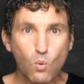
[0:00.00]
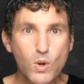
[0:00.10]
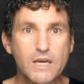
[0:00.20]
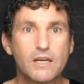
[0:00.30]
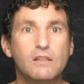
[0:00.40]

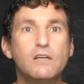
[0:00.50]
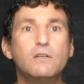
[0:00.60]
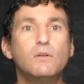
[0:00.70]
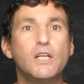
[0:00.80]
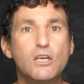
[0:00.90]
we can
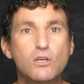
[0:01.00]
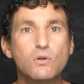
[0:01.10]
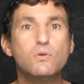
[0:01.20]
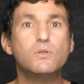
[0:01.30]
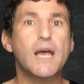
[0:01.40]
literally
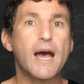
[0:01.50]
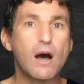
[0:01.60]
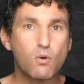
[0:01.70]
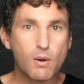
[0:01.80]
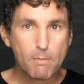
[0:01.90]
use
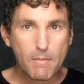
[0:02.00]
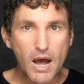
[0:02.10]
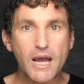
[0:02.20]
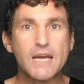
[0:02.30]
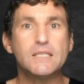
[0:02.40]
our
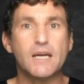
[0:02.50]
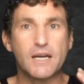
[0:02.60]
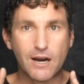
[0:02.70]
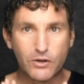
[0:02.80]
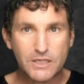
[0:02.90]
mind
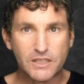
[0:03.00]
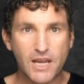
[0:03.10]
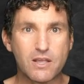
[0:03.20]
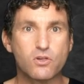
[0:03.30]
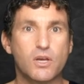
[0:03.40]
and our
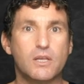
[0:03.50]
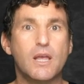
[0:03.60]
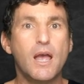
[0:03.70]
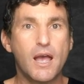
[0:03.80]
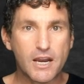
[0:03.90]

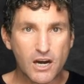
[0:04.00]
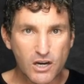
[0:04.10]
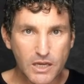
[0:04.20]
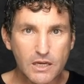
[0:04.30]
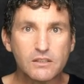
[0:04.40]
intention and
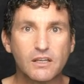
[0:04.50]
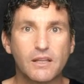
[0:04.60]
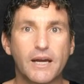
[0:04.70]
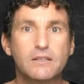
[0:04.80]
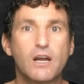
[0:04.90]
our
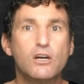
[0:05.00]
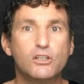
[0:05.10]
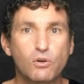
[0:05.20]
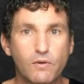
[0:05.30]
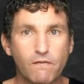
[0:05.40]
intellect
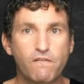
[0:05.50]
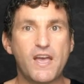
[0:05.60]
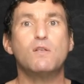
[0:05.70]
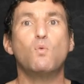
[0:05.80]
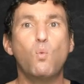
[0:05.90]
to
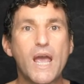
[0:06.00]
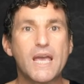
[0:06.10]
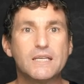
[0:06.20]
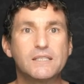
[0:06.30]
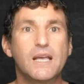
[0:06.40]
invent
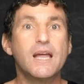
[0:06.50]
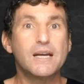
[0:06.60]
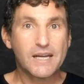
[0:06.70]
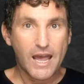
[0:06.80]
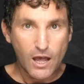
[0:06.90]
ways
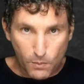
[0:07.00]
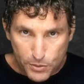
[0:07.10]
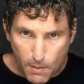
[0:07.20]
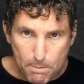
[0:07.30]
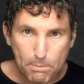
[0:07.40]
to
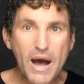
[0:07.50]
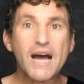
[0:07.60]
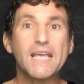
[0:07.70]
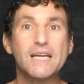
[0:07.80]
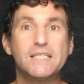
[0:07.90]
help the
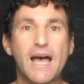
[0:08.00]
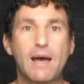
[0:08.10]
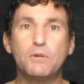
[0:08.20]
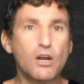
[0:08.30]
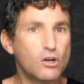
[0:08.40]
body
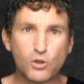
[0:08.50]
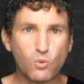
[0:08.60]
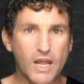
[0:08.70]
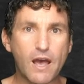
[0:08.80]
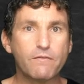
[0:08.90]
adapt
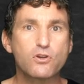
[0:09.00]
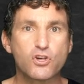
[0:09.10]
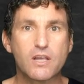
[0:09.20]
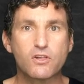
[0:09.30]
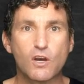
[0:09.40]
to an ever
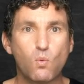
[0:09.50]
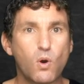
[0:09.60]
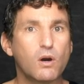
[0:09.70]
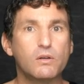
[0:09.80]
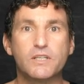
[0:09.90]
changing
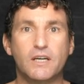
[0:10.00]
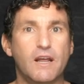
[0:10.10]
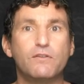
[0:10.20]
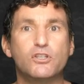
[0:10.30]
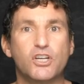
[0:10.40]
world and
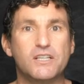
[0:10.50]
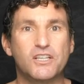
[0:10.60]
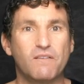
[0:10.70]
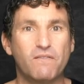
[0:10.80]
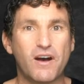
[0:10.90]
an ever
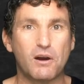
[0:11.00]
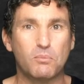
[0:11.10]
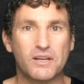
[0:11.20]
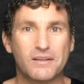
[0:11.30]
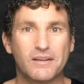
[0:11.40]
changing
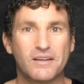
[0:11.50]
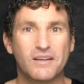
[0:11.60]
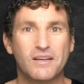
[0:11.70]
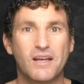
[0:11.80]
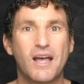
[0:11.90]
environment.
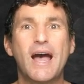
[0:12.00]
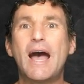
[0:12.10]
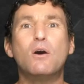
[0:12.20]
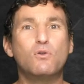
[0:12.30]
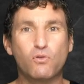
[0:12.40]

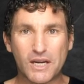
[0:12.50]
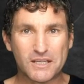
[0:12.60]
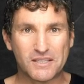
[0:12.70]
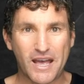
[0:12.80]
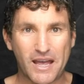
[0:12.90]
How
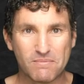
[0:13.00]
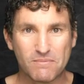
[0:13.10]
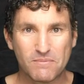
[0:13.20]
great is that?